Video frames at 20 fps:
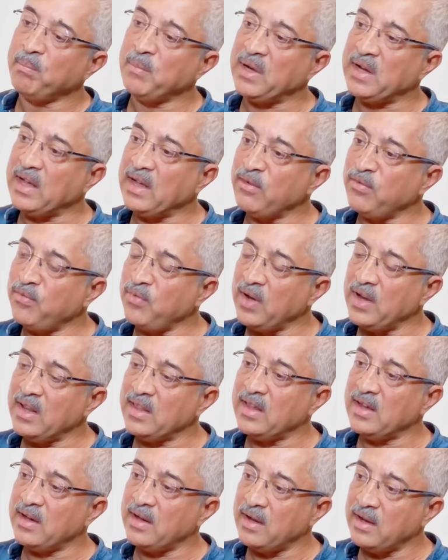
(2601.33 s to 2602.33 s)
but I
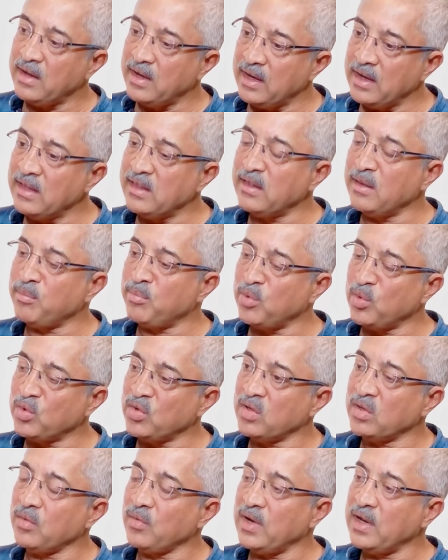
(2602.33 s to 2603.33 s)
felt that in the
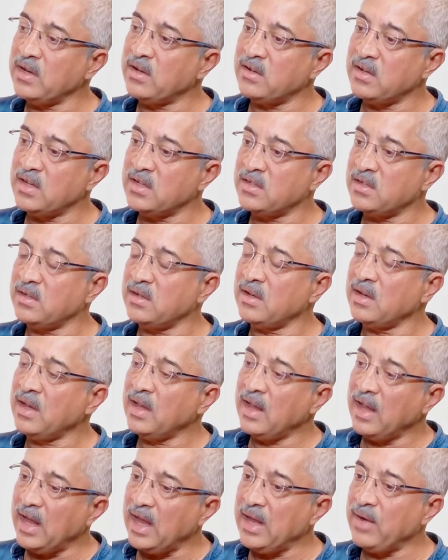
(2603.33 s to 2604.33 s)
process of iteration,
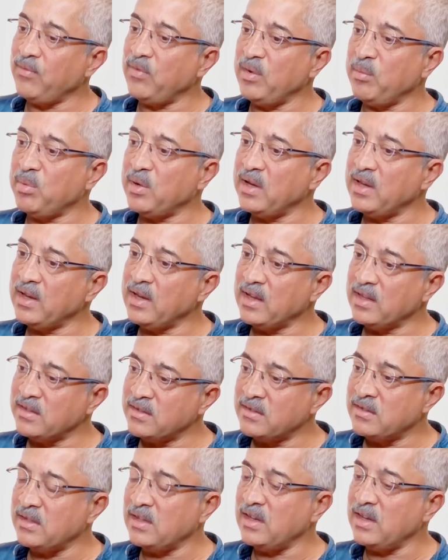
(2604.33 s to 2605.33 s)
everybody
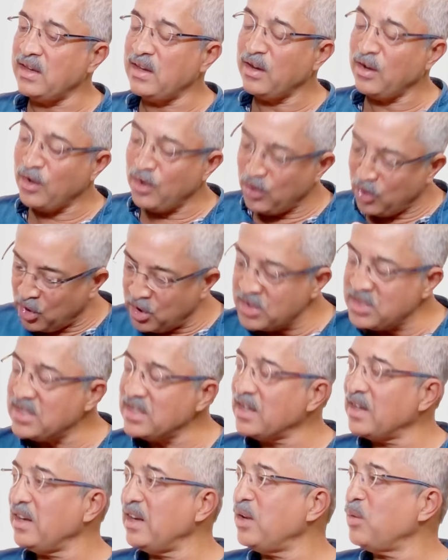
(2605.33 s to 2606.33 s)
can see
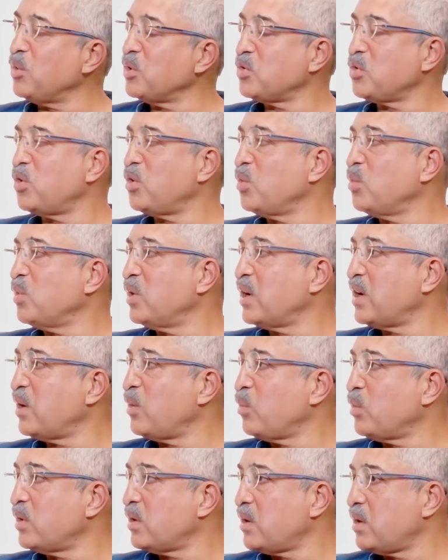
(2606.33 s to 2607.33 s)
logically what's going to work
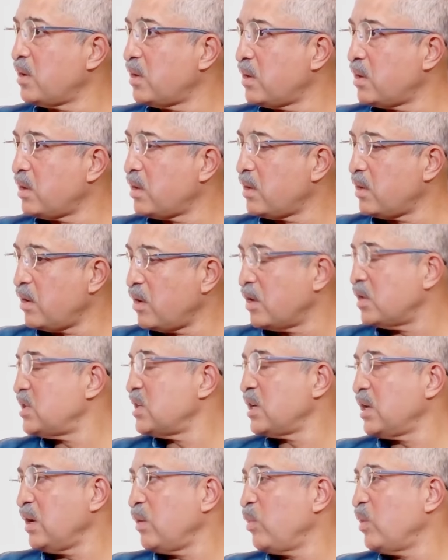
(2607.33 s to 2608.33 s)
and what
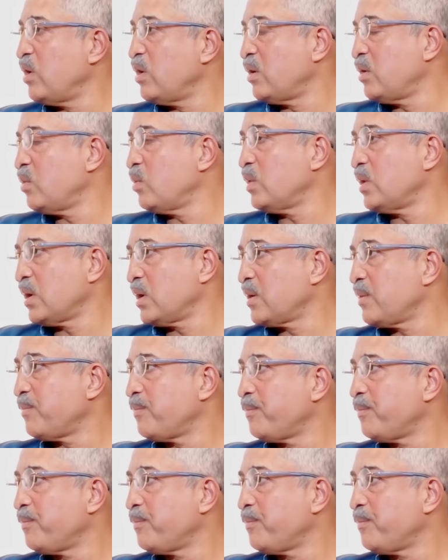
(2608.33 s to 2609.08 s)
logically will not work.